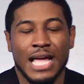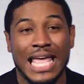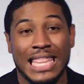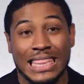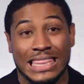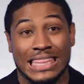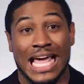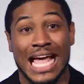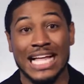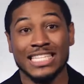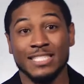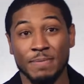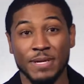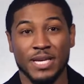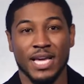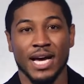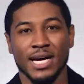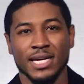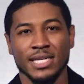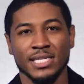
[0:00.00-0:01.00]
And that's
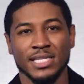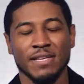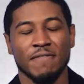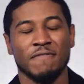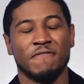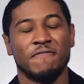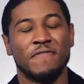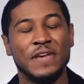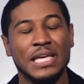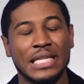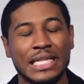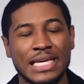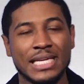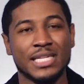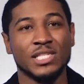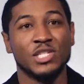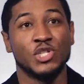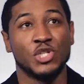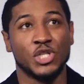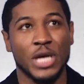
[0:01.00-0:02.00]
because
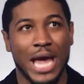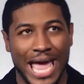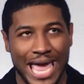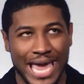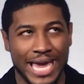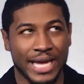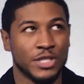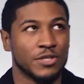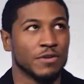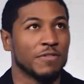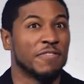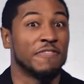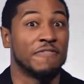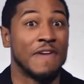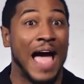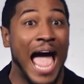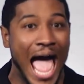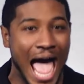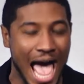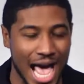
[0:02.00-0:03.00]
feelings change
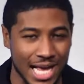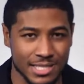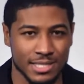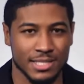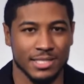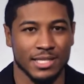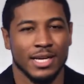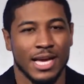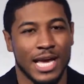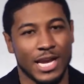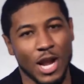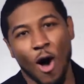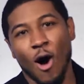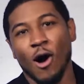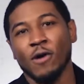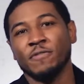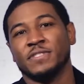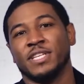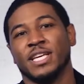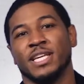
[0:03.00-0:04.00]
fast. And
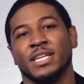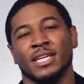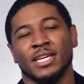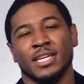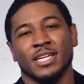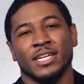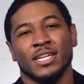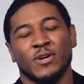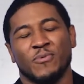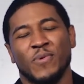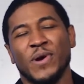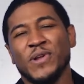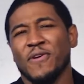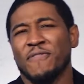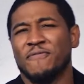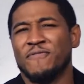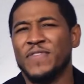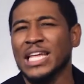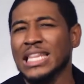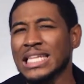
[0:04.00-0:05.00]
often, what you're
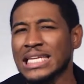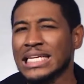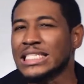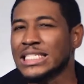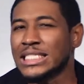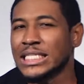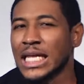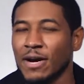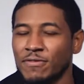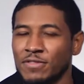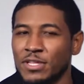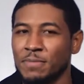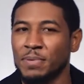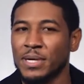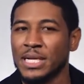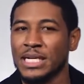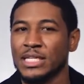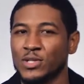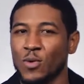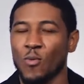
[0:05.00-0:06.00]
feeling is tough to put into